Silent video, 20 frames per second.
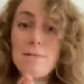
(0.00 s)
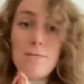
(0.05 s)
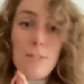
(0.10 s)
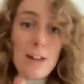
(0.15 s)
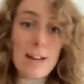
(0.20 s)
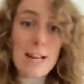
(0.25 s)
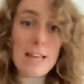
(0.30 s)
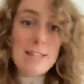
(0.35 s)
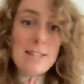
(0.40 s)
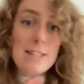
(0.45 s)

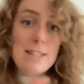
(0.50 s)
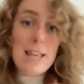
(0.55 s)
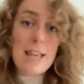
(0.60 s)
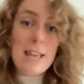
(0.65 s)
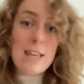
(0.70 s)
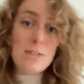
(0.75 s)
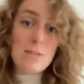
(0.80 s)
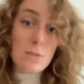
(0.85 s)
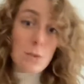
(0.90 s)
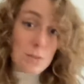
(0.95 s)
finance
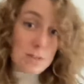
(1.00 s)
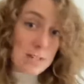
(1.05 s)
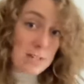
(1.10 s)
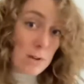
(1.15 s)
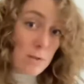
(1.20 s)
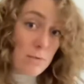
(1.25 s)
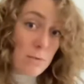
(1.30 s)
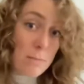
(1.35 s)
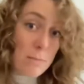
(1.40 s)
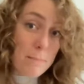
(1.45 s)
is not a
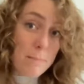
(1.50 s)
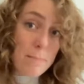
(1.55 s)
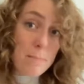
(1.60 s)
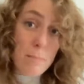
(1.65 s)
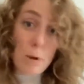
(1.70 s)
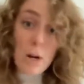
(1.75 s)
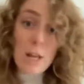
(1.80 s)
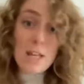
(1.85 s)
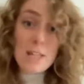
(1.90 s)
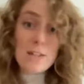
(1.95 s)
silver
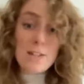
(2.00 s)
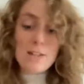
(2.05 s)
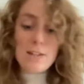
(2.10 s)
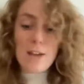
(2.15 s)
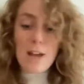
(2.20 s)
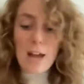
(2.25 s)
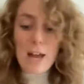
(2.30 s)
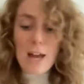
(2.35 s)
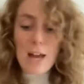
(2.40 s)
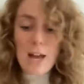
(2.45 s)
bullet,
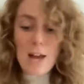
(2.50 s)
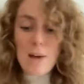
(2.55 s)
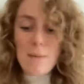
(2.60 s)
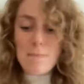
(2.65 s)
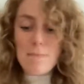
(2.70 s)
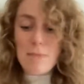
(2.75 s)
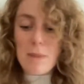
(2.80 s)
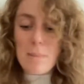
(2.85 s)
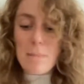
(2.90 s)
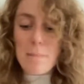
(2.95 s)

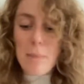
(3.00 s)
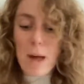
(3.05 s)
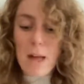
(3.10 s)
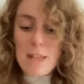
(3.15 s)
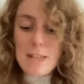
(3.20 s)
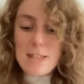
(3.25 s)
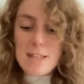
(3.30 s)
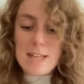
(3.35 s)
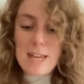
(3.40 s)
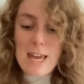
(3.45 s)

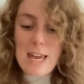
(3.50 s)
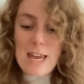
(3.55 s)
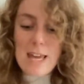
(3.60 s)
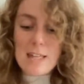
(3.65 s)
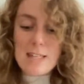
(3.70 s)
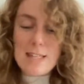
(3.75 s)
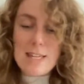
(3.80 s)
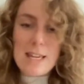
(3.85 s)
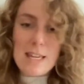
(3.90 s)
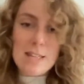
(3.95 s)
but
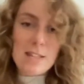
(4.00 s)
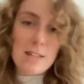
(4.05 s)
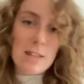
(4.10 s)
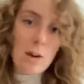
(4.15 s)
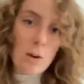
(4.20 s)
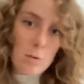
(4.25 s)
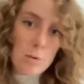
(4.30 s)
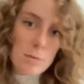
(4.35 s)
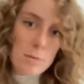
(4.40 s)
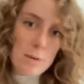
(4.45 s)
it is
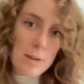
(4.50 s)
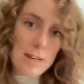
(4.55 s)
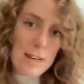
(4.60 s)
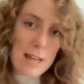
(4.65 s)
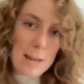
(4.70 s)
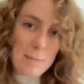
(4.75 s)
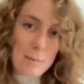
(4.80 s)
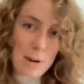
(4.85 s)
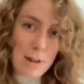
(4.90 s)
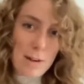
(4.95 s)
the ultimate
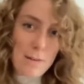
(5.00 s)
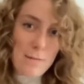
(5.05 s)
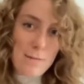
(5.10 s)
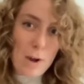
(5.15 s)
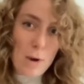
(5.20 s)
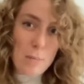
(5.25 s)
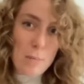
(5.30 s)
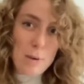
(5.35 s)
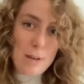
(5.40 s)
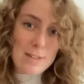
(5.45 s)
enabler for
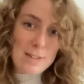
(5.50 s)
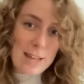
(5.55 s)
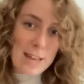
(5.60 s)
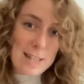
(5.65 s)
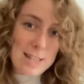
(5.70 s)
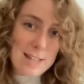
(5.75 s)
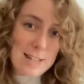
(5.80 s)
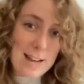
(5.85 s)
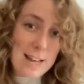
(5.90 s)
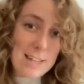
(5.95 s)
helping us
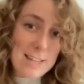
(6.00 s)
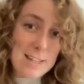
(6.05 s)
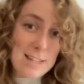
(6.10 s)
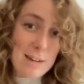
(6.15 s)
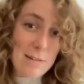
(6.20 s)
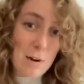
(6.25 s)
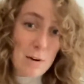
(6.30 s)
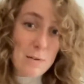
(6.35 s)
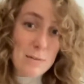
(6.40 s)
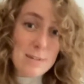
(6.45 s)
get to net
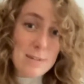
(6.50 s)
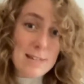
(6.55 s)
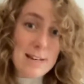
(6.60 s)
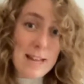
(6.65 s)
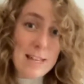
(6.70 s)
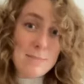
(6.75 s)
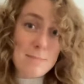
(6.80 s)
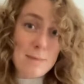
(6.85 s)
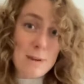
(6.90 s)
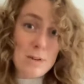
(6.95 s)
zero. So
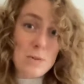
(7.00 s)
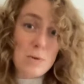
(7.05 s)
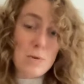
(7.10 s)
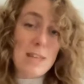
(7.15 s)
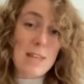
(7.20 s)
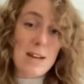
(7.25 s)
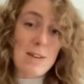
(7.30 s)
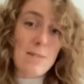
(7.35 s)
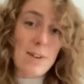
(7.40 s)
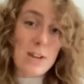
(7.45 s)
let's make sure
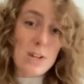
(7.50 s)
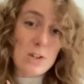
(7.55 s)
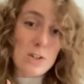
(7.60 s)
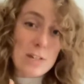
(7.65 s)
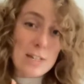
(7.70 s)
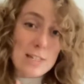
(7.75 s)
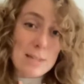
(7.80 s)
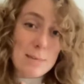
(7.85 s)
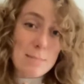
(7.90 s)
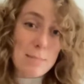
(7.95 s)
the
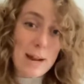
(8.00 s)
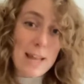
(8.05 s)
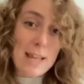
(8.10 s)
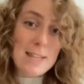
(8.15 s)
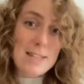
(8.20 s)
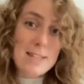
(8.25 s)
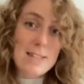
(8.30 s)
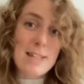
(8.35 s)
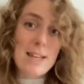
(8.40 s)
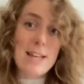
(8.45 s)
innovation is in
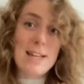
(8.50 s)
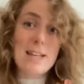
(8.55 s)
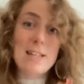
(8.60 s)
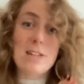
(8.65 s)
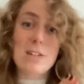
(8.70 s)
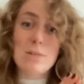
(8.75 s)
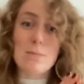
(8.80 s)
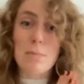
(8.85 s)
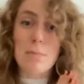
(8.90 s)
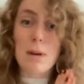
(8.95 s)
place and it
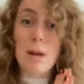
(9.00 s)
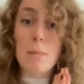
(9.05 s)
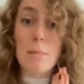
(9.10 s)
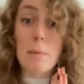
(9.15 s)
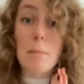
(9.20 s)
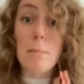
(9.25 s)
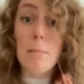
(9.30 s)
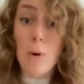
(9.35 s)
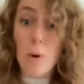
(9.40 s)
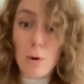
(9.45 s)
doesn't become
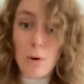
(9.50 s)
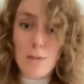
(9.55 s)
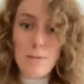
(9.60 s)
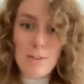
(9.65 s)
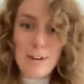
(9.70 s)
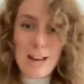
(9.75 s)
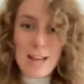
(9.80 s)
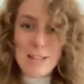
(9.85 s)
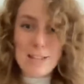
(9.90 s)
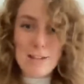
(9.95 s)
a block
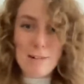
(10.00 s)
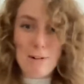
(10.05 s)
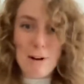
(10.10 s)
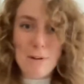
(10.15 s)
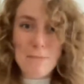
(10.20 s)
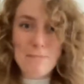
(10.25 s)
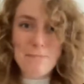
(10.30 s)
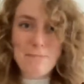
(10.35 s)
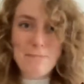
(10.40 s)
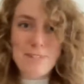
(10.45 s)
of net
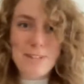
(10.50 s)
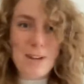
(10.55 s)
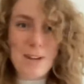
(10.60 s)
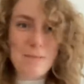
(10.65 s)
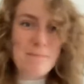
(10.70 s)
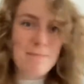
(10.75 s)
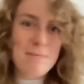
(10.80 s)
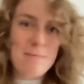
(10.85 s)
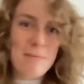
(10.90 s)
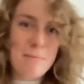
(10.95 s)
zero.
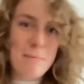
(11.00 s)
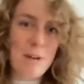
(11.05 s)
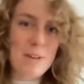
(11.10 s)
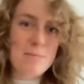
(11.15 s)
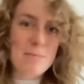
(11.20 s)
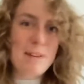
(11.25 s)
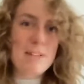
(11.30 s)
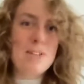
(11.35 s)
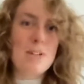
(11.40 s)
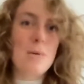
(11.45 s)
So pass
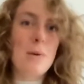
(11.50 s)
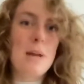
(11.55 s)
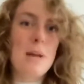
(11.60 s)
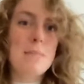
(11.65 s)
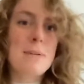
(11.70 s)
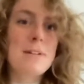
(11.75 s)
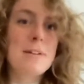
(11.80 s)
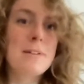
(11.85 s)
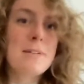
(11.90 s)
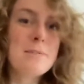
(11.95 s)
back to you,
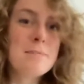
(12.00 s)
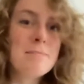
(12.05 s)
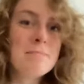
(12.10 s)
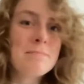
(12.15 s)
Eamonn.